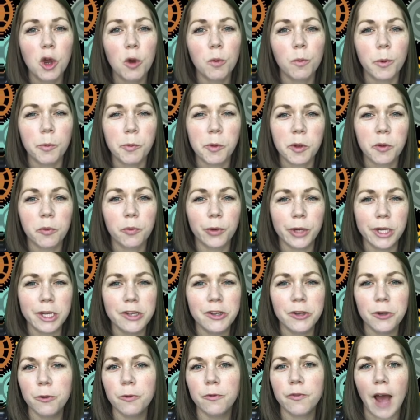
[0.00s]
when we read
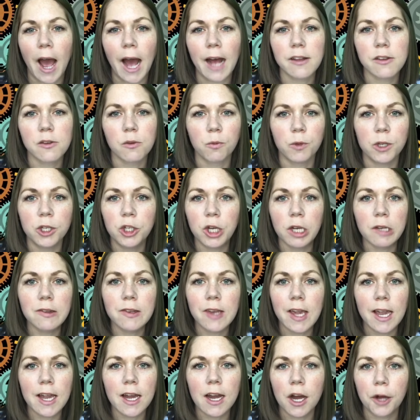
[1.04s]
too fast, we just
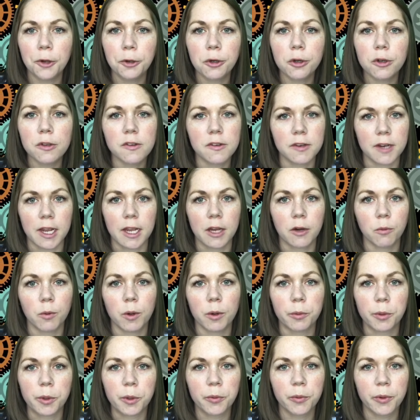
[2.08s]
can't understand
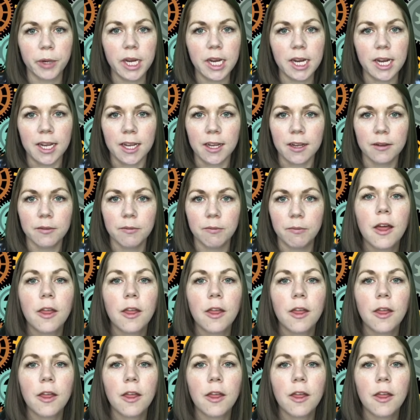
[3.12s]
what we're reading.